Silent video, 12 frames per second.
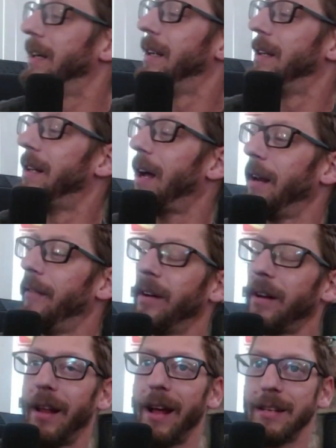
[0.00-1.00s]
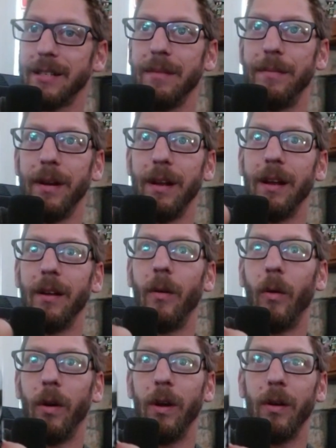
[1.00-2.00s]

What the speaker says: not even a classic, but a Oreo